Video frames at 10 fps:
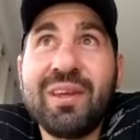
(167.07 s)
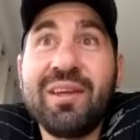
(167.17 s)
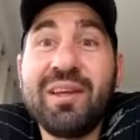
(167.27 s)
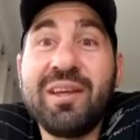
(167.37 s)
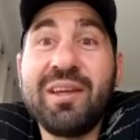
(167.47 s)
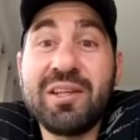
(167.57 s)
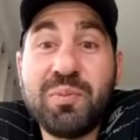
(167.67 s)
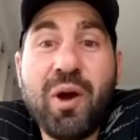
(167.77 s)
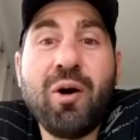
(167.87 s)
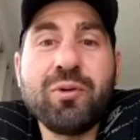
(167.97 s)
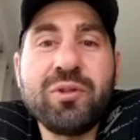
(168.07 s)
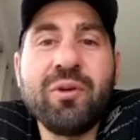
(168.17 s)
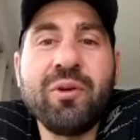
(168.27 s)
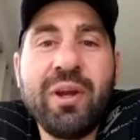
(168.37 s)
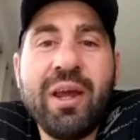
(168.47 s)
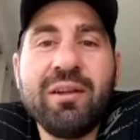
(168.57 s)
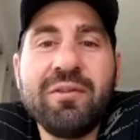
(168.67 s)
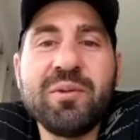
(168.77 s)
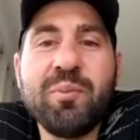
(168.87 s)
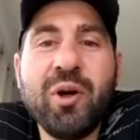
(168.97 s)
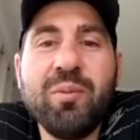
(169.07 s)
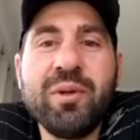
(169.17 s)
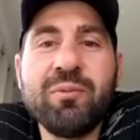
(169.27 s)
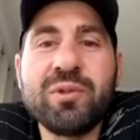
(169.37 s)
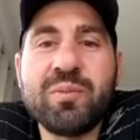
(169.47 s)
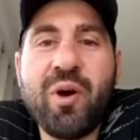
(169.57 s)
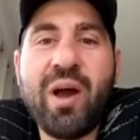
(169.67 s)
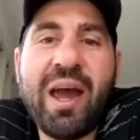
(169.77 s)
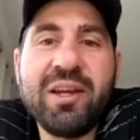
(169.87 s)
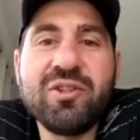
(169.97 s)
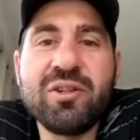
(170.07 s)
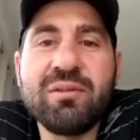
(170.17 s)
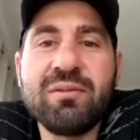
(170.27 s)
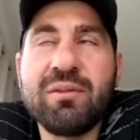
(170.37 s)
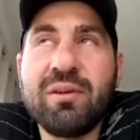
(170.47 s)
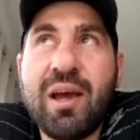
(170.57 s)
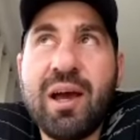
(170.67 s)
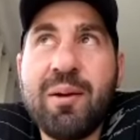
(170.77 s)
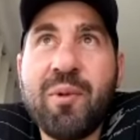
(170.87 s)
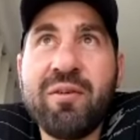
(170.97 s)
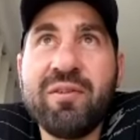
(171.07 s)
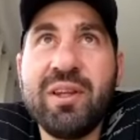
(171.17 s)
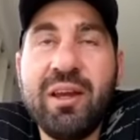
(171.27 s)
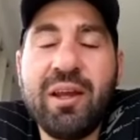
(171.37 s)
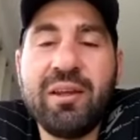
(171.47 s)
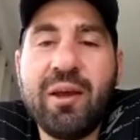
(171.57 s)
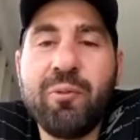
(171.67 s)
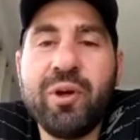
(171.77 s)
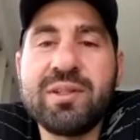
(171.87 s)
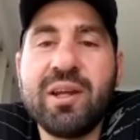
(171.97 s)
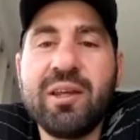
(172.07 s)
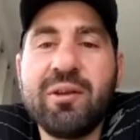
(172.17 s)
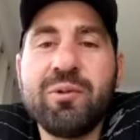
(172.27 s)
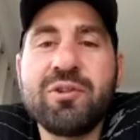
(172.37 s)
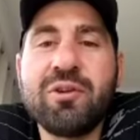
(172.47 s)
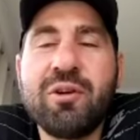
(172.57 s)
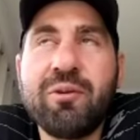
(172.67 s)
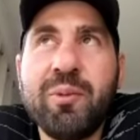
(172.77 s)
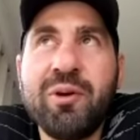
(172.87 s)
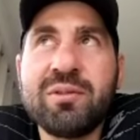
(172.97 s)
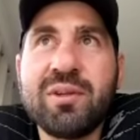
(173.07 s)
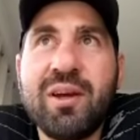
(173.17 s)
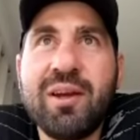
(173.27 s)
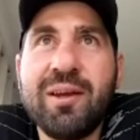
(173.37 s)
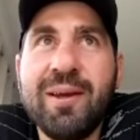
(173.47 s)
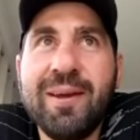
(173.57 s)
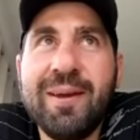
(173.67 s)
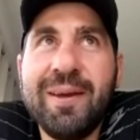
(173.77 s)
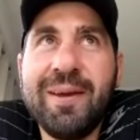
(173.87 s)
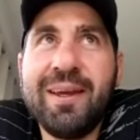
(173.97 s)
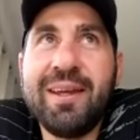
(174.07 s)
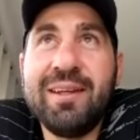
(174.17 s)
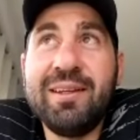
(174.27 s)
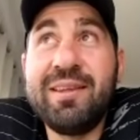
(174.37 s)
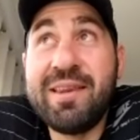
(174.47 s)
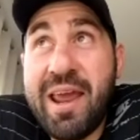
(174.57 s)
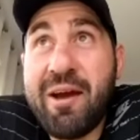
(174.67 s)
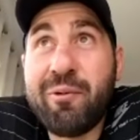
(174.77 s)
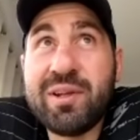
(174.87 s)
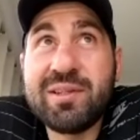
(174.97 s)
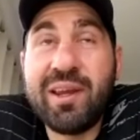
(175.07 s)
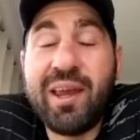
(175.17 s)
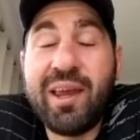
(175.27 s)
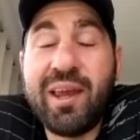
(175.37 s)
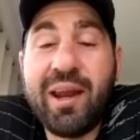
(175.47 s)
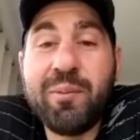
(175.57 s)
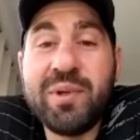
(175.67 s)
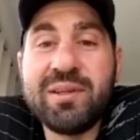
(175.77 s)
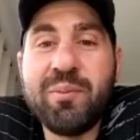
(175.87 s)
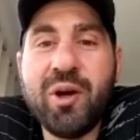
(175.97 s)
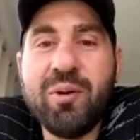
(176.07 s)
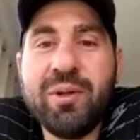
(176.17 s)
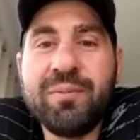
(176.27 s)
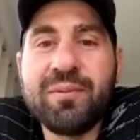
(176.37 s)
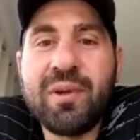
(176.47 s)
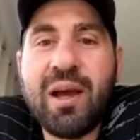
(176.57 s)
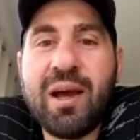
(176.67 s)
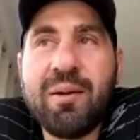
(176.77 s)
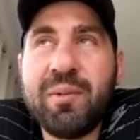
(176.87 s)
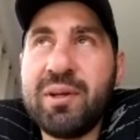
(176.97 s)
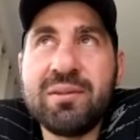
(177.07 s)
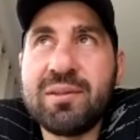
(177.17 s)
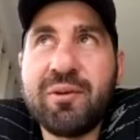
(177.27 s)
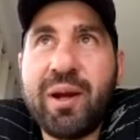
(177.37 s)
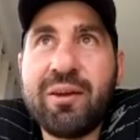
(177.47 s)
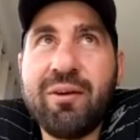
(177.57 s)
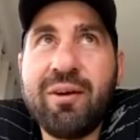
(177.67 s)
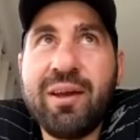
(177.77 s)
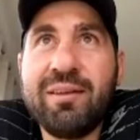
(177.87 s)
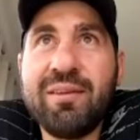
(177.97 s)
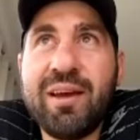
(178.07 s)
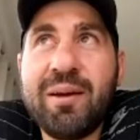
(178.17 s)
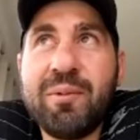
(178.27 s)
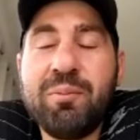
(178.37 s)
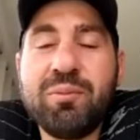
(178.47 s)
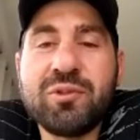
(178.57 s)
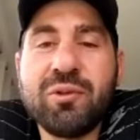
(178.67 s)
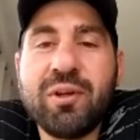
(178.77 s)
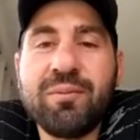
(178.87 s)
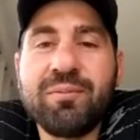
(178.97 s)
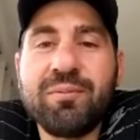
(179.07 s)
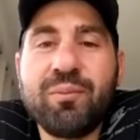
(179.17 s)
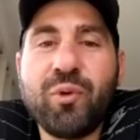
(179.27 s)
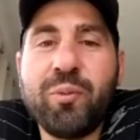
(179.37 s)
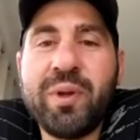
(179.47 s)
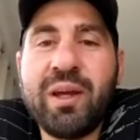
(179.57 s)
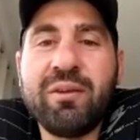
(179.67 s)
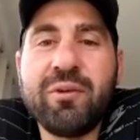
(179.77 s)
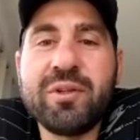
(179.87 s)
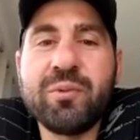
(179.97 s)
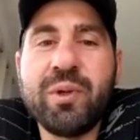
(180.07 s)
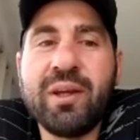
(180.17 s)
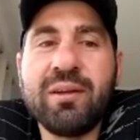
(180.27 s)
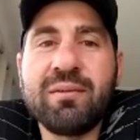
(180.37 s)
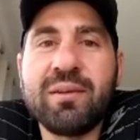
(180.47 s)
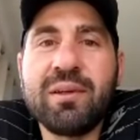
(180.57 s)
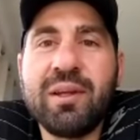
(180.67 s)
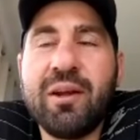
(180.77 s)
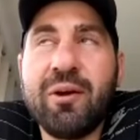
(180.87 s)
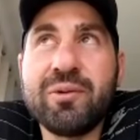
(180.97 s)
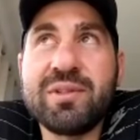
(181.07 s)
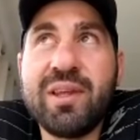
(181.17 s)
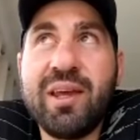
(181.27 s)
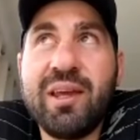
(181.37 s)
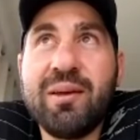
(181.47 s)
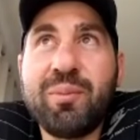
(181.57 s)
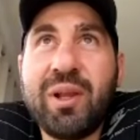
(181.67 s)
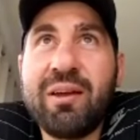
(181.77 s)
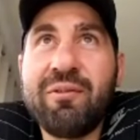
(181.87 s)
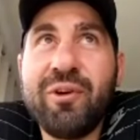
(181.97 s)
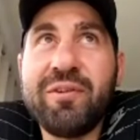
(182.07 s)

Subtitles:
Jesper Olsen, who now lives in Melbourne, was my agent over there, and they worked together with John Grumont. So he now runs academies in Melbourne and he's a great guy. And he sort of brought me under his wing and, you know, I was there playing for